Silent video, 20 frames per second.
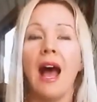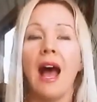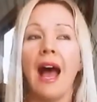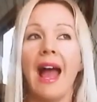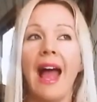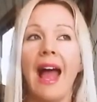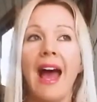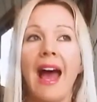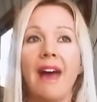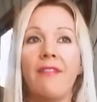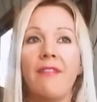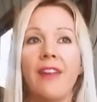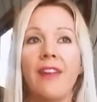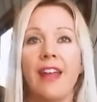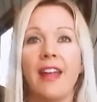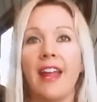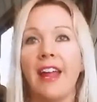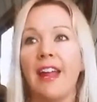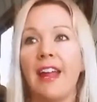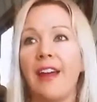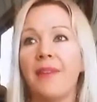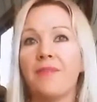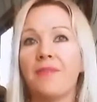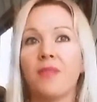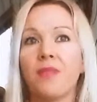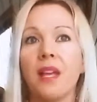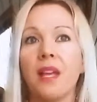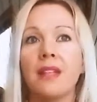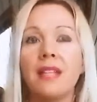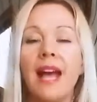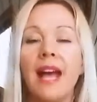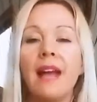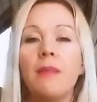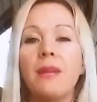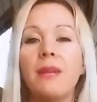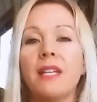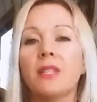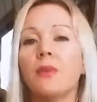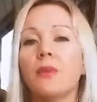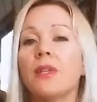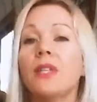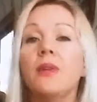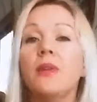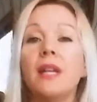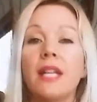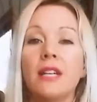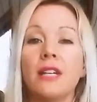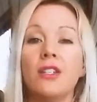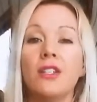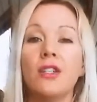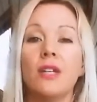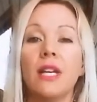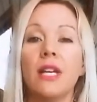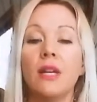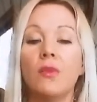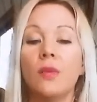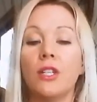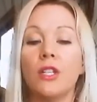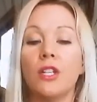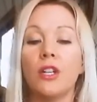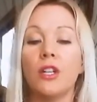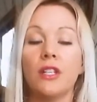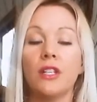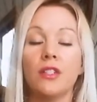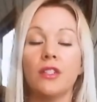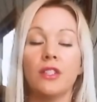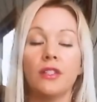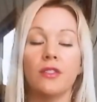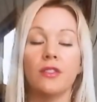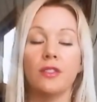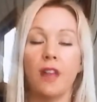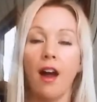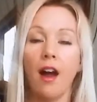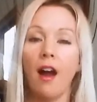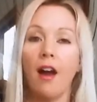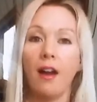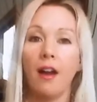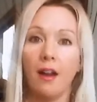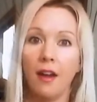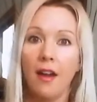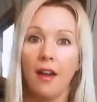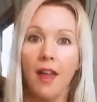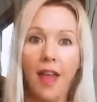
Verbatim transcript: I have a, a, database where you can enter in what your concerns are